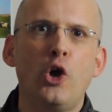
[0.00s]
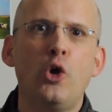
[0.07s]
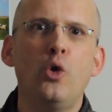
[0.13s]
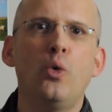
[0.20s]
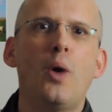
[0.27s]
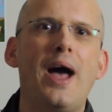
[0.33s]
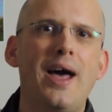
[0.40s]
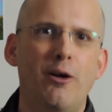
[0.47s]

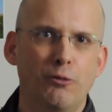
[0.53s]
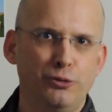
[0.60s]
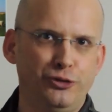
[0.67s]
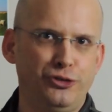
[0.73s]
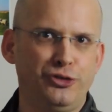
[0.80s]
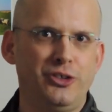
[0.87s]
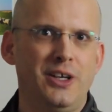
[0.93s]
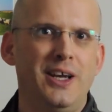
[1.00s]
Who
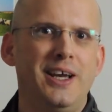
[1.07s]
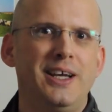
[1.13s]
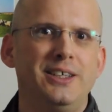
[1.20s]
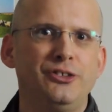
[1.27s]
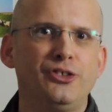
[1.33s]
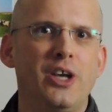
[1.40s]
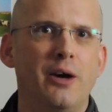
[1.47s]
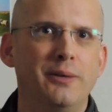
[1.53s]
else
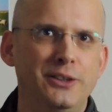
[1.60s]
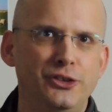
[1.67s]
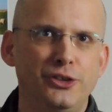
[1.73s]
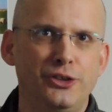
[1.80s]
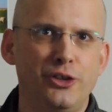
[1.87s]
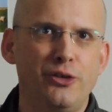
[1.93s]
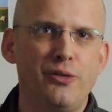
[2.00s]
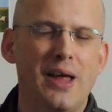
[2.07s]
is going
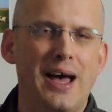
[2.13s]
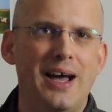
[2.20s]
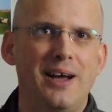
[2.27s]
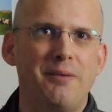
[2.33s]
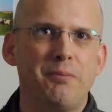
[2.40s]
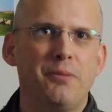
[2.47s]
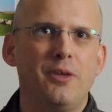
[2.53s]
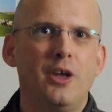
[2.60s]
to do that?